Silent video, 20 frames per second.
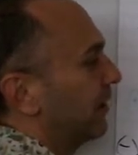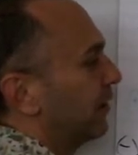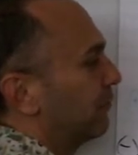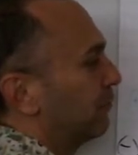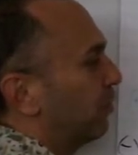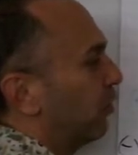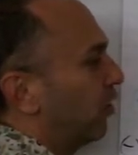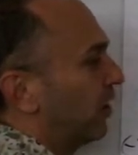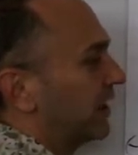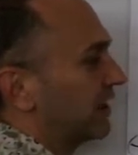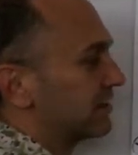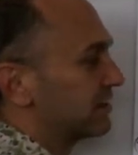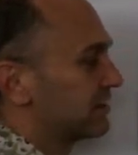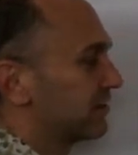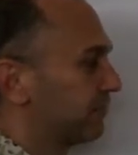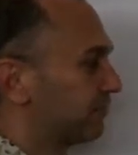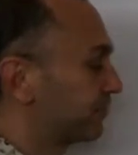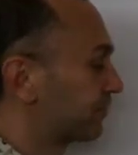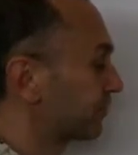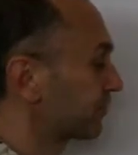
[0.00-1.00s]
boys.
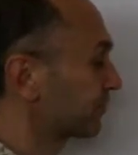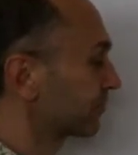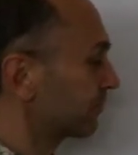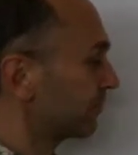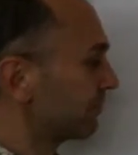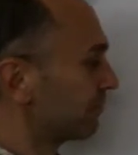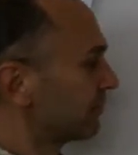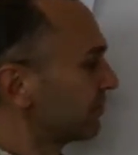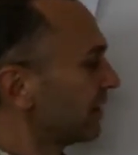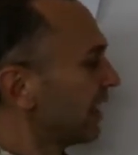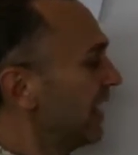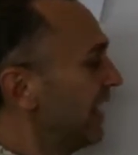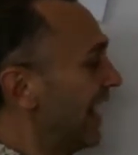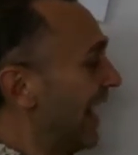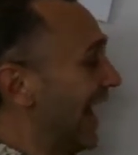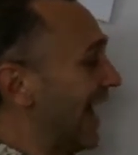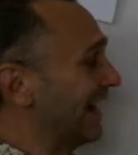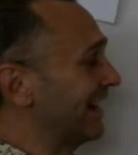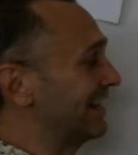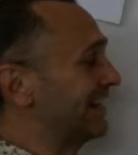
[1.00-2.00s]

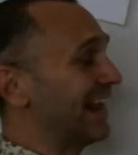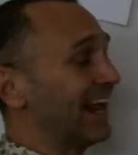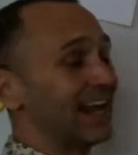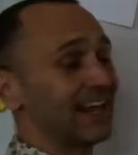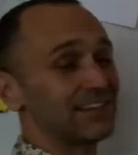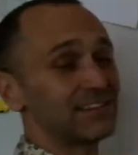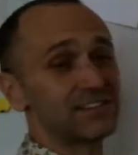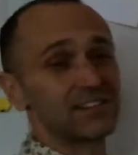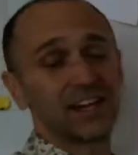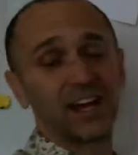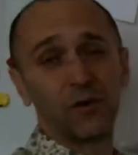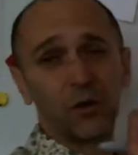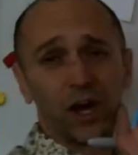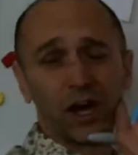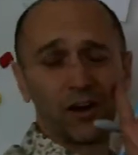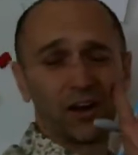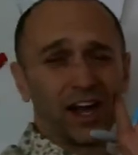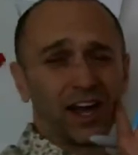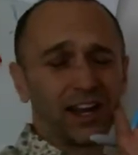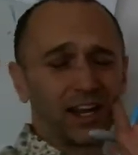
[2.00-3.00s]
At a dance,
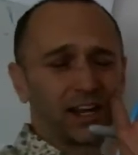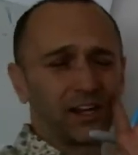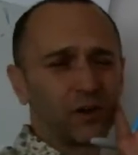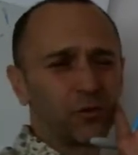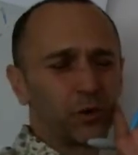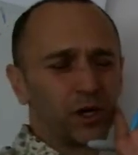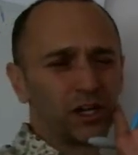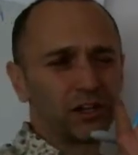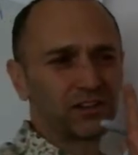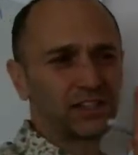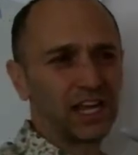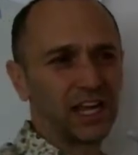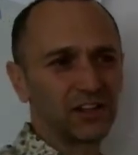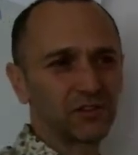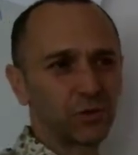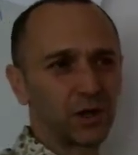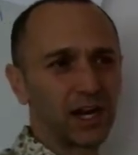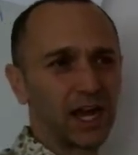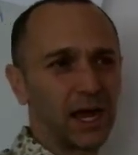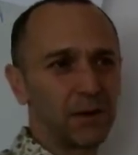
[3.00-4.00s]
well, in a real dance,
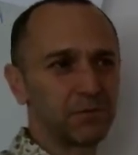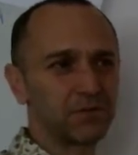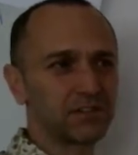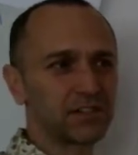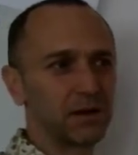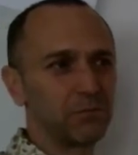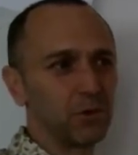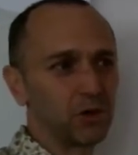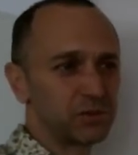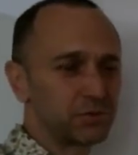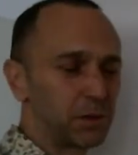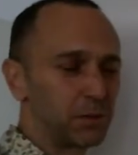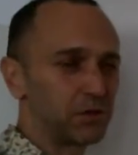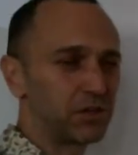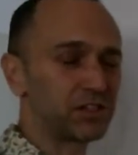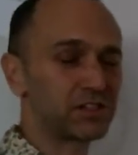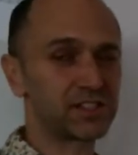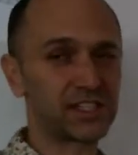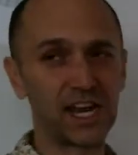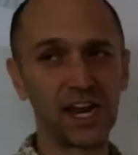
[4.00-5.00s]
what happens is that most people
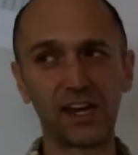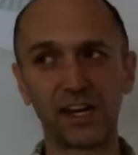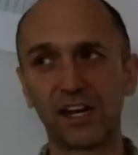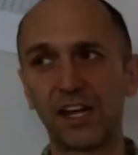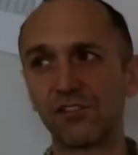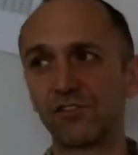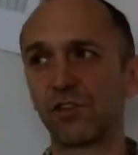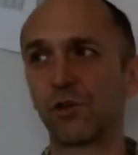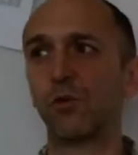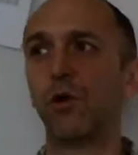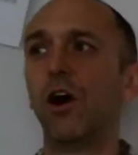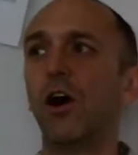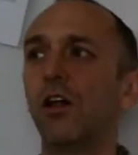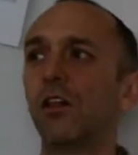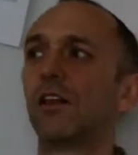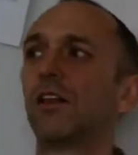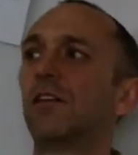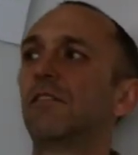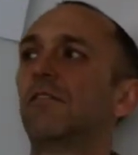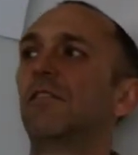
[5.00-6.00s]
just stand against the
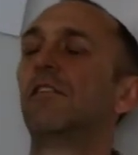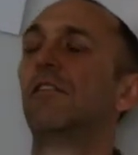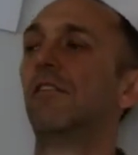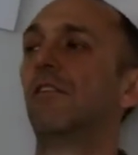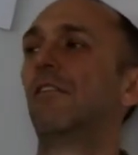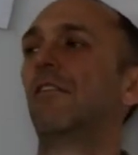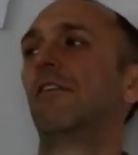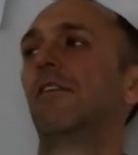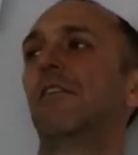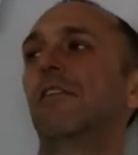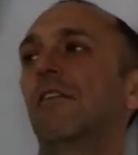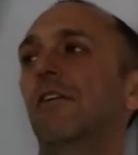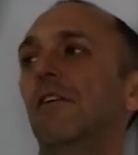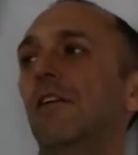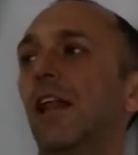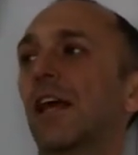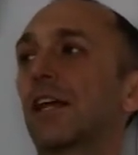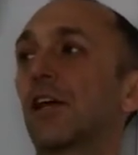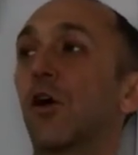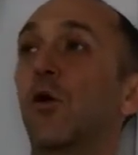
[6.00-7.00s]
wall and
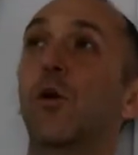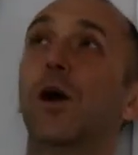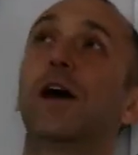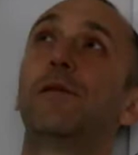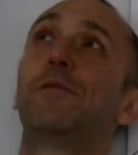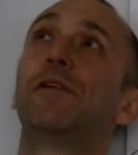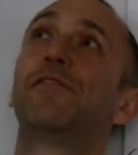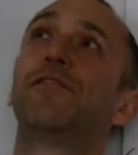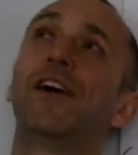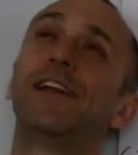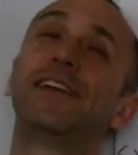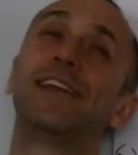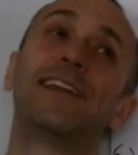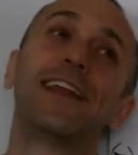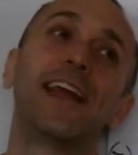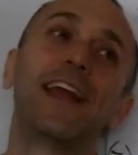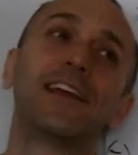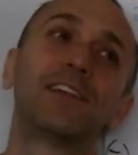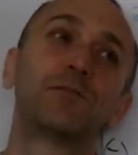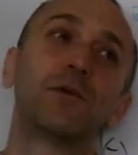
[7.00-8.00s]
like, oh, that'd be fun to
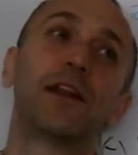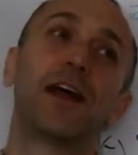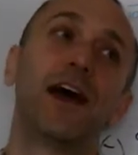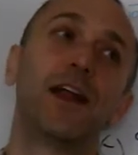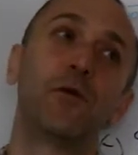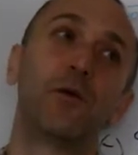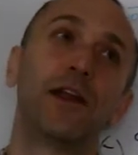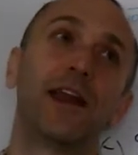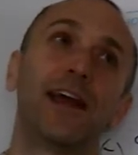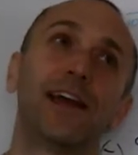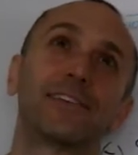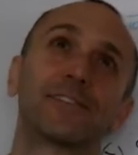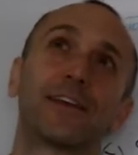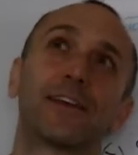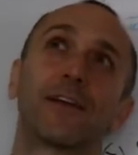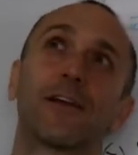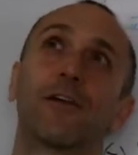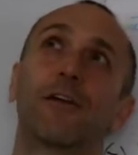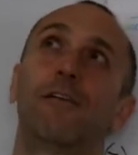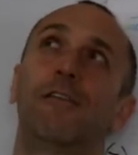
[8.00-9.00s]
dance, but I don't want to ask
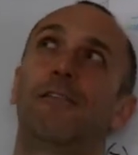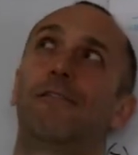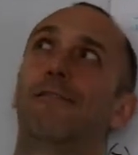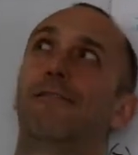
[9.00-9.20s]
a girl.